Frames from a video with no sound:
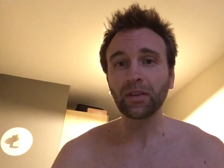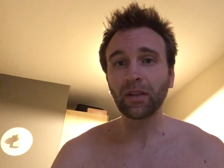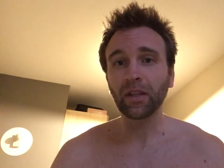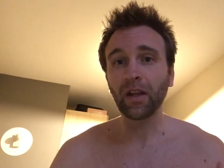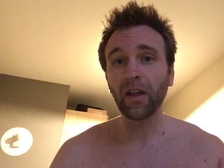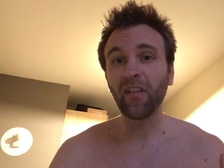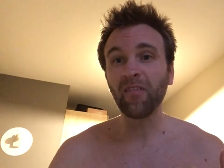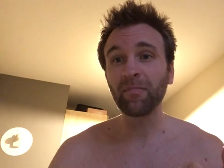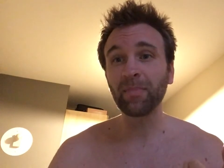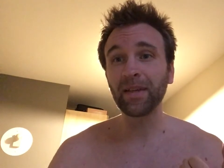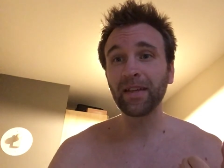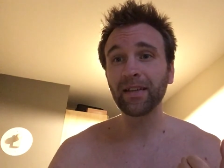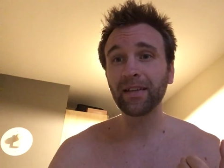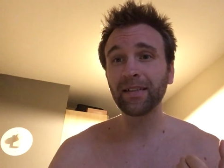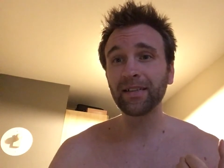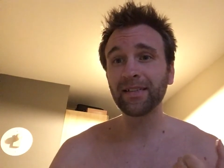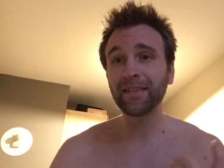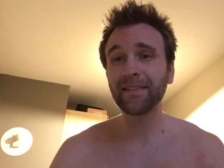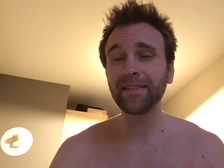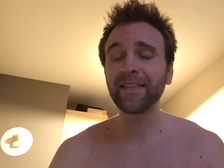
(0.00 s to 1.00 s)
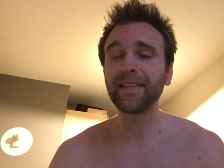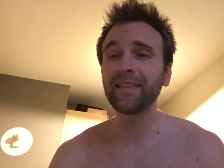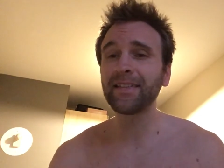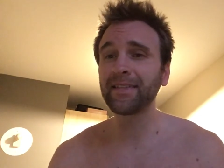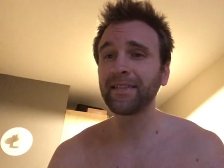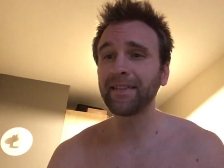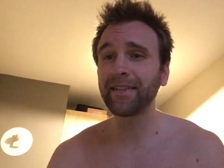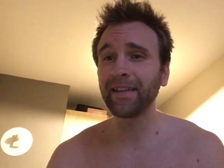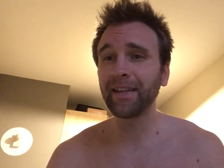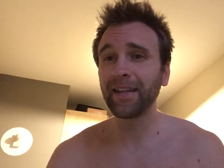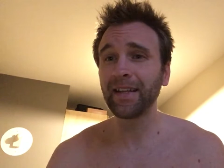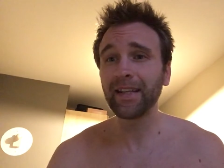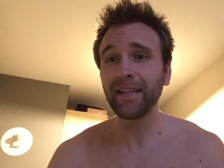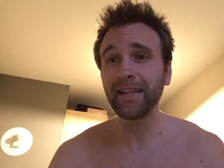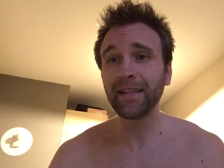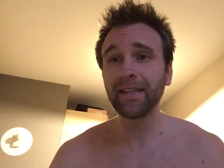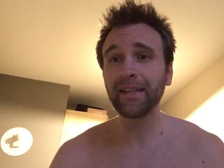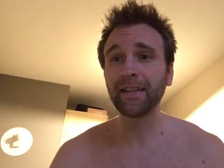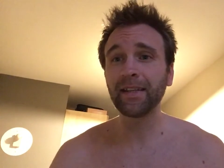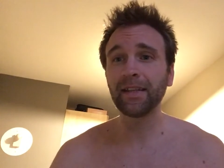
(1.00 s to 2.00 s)
I've been
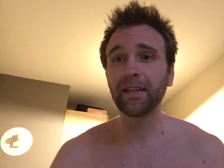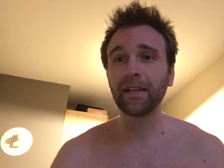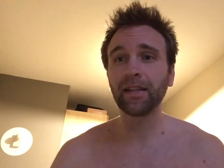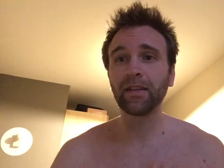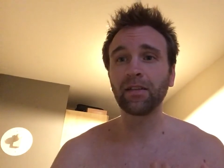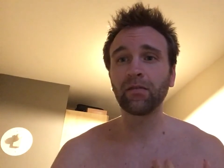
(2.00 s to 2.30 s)
consistently